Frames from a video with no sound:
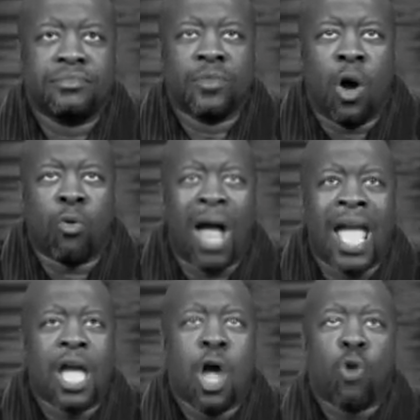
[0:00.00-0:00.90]
All right?
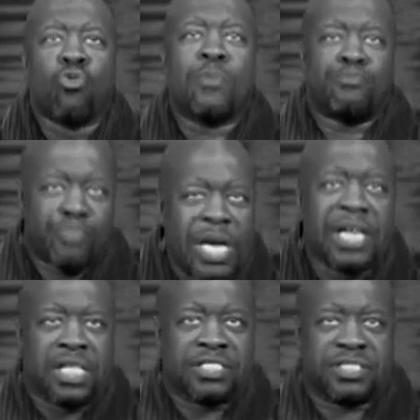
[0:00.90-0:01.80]

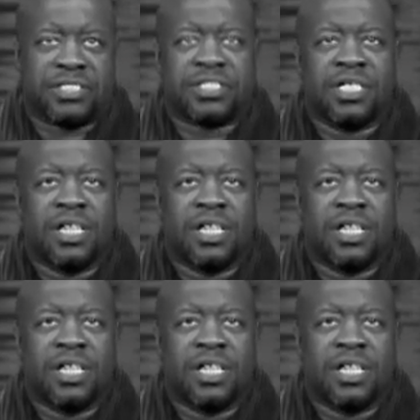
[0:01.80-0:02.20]
Repentance